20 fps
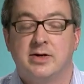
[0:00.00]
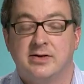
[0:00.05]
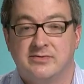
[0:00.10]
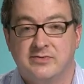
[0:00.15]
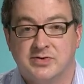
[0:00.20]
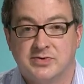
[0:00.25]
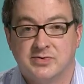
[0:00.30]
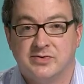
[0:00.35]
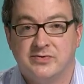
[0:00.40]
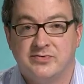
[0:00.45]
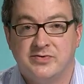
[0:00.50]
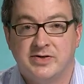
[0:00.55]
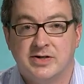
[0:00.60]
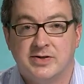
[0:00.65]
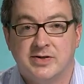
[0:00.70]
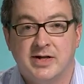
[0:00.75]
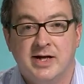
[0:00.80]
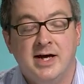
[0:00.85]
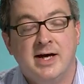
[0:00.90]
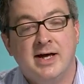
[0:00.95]
in the visual
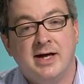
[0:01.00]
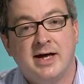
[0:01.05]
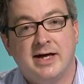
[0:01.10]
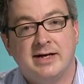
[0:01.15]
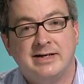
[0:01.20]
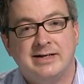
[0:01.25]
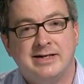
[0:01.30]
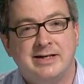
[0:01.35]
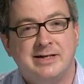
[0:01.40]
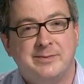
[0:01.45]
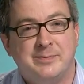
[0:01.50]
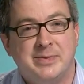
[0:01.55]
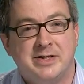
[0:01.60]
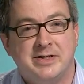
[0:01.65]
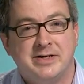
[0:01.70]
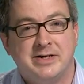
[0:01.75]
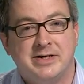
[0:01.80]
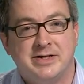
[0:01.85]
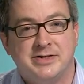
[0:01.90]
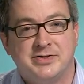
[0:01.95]
field and an
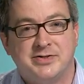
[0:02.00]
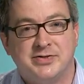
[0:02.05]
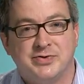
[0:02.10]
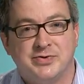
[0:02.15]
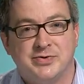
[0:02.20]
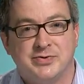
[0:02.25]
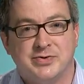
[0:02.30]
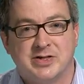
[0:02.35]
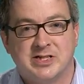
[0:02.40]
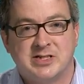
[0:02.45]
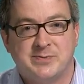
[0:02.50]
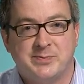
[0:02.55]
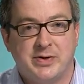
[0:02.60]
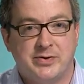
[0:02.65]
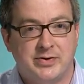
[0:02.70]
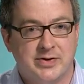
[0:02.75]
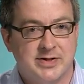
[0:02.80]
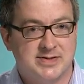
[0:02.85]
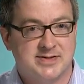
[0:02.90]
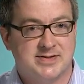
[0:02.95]
inability to
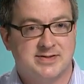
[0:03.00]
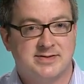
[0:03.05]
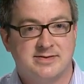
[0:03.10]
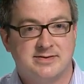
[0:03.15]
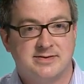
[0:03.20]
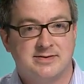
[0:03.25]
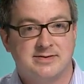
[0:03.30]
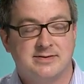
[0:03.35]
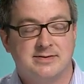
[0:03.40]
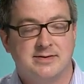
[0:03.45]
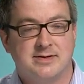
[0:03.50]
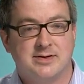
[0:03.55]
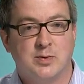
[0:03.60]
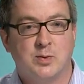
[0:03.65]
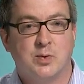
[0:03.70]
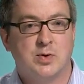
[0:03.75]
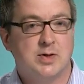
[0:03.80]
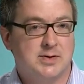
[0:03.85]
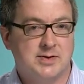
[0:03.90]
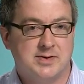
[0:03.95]
experience the
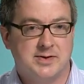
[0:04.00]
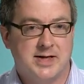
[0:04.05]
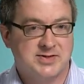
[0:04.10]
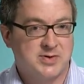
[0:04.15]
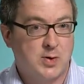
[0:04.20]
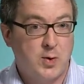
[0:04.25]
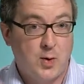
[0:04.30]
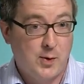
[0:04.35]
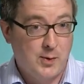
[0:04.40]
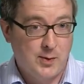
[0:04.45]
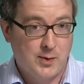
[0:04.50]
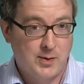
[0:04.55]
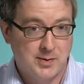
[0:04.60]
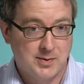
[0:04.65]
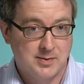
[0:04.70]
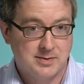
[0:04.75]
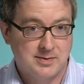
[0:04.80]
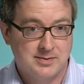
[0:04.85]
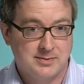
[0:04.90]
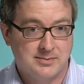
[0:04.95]
world as a
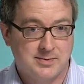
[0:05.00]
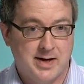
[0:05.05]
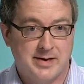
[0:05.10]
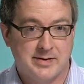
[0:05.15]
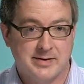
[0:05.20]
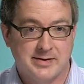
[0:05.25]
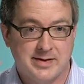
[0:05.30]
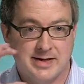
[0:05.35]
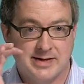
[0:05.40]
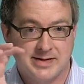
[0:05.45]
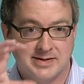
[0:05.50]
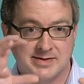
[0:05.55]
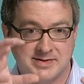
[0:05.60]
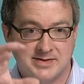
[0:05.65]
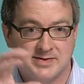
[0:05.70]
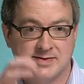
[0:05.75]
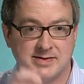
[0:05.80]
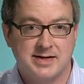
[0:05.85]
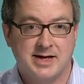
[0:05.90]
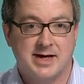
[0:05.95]
whole rather than
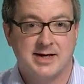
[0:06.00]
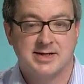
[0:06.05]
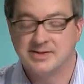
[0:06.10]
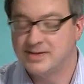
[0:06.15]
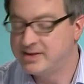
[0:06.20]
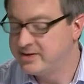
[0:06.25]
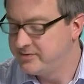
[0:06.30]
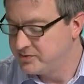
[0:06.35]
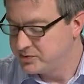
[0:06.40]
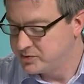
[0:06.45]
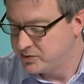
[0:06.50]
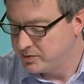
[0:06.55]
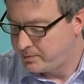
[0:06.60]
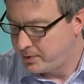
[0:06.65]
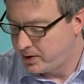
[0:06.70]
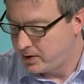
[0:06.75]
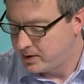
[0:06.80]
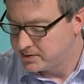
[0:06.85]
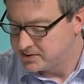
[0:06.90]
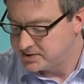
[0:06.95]
as individual
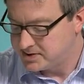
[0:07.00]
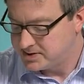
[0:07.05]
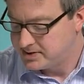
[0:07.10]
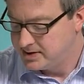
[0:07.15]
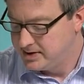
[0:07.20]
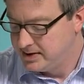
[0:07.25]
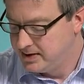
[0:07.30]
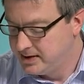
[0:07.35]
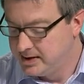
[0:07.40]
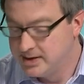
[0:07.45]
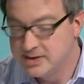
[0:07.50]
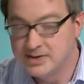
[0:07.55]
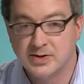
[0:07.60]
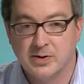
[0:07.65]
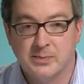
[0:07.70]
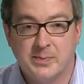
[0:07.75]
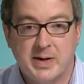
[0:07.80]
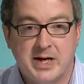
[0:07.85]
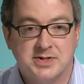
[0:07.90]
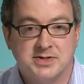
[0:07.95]
parts.
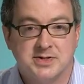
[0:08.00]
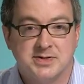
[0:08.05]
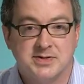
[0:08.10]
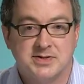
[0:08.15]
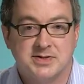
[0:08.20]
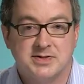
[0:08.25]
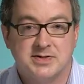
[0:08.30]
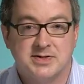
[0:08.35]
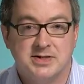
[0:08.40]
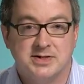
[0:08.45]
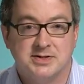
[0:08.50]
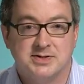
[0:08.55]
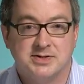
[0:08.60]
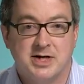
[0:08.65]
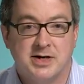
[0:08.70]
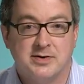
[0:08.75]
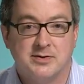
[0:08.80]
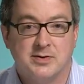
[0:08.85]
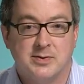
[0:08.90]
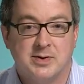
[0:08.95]
So patients in
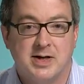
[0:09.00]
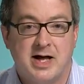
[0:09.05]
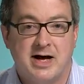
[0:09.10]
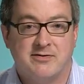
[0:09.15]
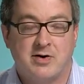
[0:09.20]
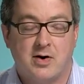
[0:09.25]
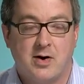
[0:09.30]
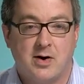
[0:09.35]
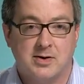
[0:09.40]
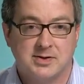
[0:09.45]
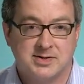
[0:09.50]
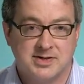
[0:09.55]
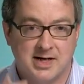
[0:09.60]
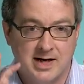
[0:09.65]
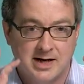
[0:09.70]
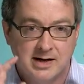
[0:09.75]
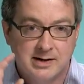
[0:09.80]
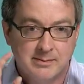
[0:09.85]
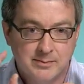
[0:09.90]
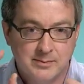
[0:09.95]
general will have a hard
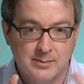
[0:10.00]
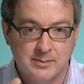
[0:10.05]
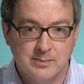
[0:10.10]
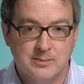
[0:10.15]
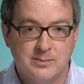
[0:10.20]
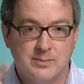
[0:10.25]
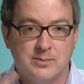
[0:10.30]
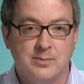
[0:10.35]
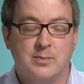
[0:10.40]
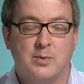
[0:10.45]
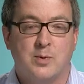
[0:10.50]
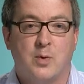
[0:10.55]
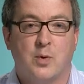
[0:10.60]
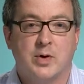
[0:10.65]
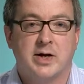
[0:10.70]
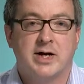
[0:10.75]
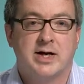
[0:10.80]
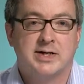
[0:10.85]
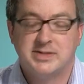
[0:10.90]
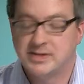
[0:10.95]
time
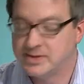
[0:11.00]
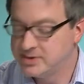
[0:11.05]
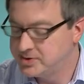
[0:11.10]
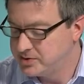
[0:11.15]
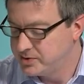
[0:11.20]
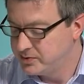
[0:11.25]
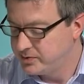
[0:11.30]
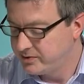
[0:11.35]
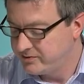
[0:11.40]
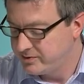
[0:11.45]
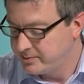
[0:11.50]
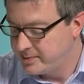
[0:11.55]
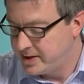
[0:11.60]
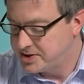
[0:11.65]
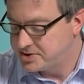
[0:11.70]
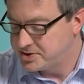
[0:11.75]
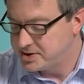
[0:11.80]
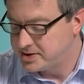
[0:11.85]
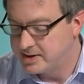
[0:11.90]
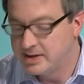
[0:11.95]
orienting to new
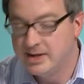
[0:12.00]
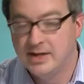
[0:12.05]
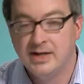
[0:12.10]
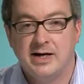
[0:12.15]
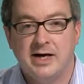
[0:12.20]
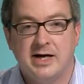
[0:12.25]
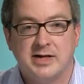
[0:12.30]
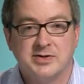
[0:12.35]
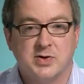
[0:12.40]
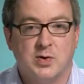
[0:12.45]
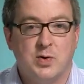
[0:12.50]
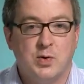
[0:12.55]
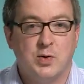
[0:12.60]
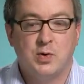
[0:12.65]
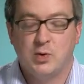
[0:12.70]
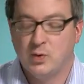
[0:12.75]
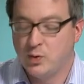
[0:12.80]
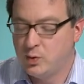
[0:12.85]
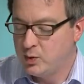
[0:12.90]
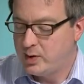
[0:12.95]
information, and there's a
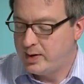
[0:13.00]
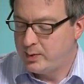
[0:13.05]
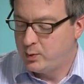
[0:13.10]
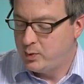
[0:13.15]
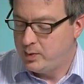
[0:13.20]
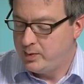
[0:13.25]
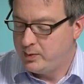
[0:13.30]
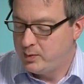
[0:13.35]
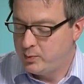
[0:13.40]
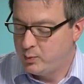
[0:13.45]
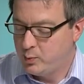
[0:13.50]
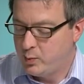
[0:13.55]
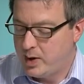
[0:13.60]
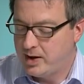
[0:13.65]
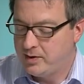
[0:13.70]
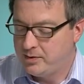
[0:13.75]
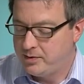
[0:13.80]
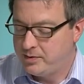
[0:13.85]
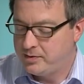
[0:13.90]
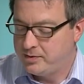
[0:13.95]
whole
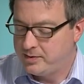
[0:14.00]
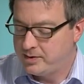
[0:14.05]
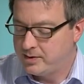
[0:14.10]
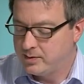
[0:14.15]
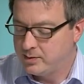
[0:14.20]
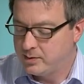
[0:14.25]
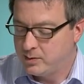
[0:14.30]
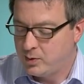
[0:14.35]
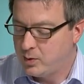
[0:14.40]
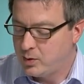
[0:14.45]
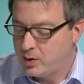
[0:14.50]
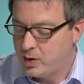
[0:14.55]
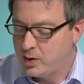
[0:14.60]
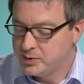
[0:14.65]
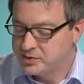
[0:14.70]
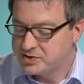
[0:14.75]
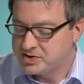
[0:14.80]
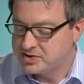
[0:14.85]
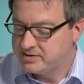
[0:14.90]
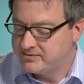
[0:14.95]
wealth or a whole
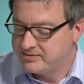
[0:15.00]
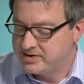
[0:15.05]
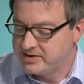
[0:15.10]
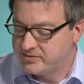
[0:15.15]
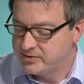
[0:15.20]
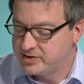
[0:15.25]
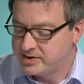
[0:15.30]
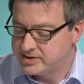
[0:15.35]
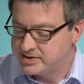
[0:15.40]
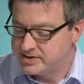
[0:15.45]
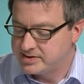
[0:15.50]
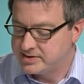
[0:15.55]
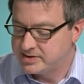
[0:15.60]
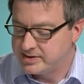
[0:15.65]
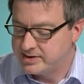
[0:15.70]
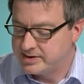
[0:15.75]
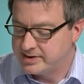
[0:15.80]
host of different